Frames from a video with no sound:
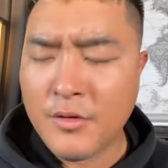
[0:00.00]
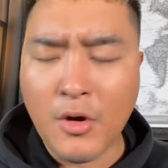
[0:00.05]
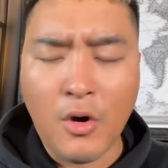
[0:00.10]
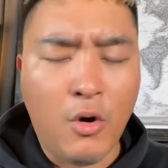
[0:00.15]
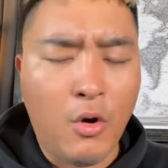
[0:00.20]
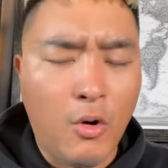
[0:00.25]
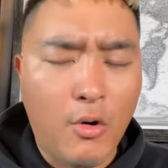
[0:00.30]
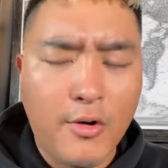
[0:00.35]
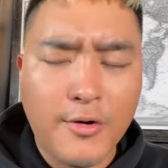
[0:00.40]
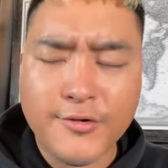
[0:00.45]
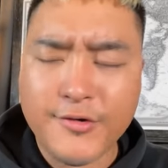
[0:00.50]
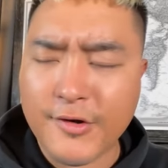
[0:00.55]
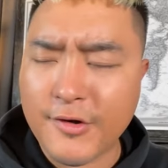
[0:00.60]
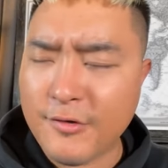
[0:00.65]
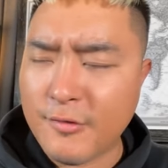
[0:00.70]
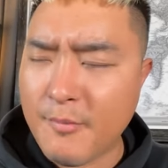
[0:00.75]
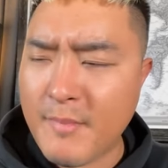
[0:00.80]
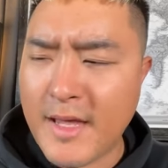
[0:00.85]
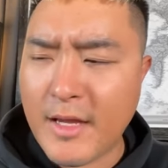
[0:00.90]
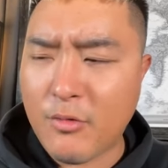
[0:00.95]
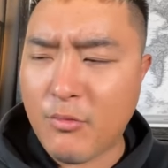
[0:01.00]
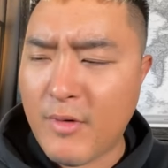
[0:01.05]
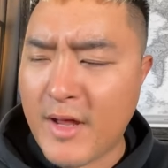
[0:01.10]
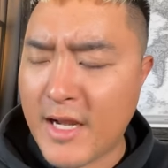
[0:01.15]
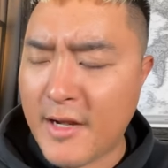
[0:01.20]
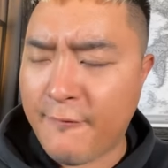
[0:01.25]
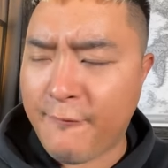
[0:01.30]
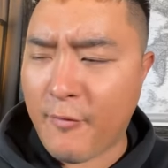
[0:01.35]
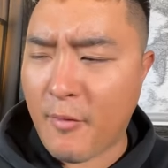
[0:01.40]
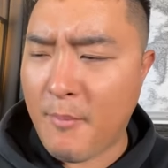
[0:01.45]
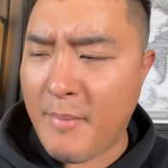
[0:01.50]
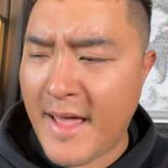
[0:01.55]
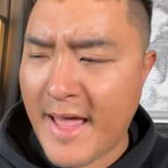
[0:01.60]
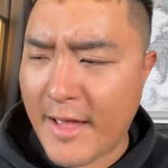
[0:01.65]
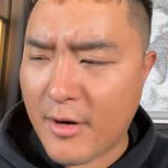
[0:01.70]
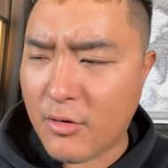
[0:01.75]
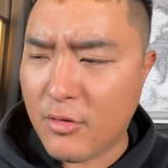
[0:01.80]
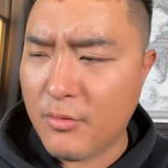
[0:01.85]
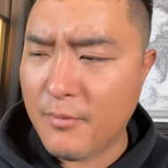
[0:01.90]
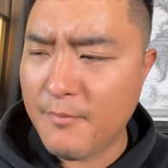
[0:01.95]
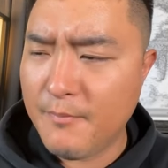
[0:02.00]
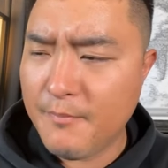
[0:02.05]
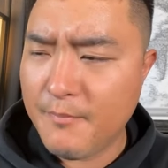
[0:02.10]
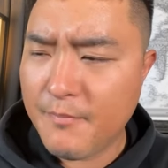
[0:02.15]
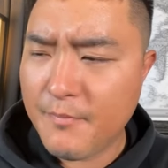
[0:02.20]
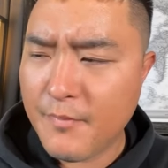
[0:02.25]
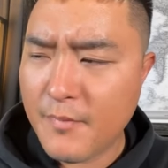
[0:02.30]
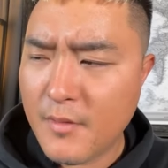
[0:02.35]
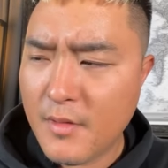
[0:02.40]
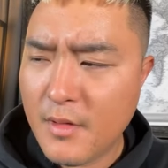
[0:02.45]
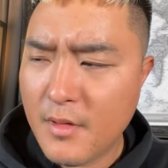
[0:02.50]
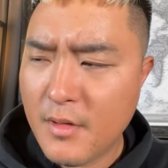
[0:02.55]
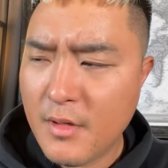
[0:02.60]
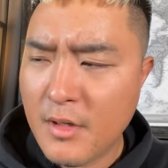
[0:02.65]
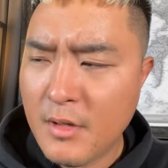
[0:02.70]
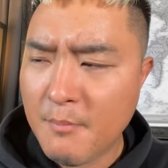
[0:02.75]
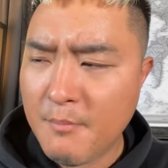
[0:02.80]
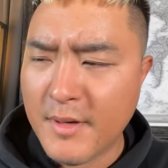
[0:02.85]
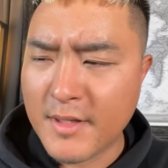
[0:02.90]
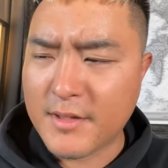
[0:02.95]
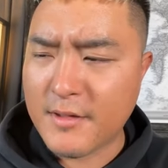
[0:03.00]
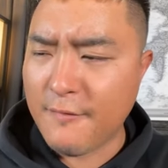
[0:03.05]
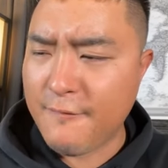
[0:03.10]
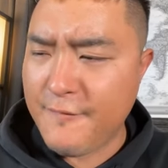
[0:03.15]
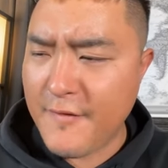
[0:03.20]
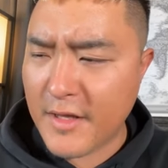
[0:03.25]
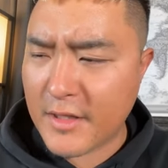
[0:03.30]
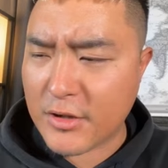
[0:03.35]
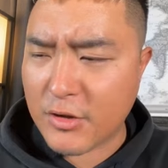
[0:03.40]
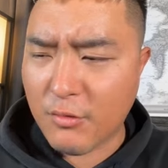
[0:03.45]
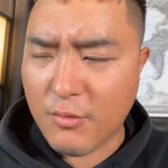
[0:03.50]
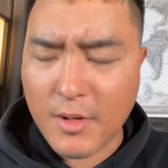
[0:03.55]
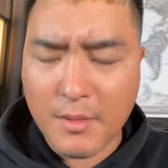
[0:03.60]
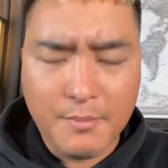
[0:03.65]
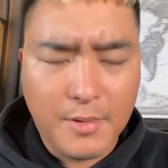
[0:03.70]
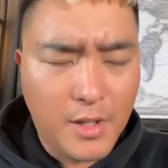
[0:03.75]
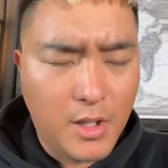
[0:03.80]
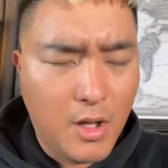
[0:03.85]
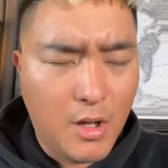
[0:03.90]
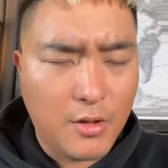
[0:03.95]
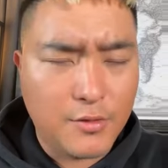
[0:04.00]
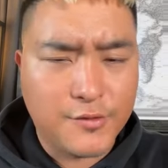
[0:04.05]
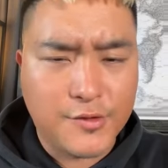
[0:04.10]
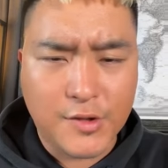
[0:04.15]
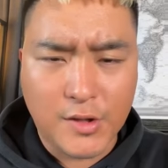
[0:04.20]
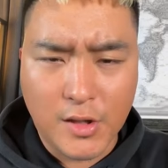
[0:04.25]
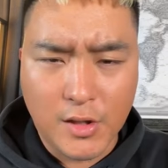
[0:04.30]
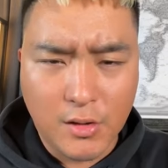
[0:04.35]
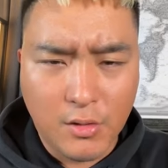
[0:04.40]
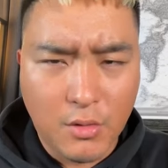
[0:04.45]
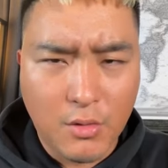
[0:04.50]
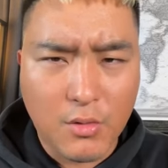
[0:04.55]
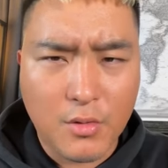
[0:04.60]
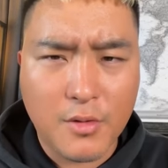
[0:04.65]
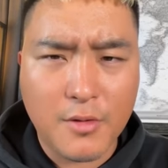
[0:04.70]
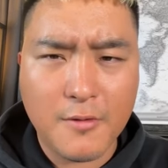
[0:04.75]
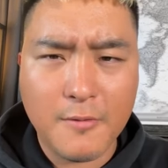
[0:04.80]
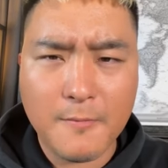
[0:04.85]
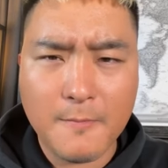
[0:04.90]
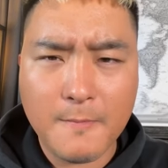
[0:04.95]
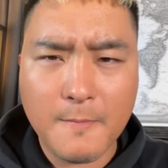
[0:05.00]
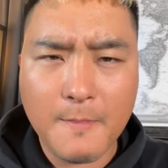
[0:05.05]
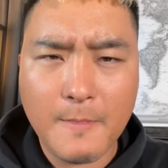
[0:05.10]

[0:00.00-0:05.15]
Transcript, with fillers: The horse is made ready for battle, but the victory belongs to the Lord.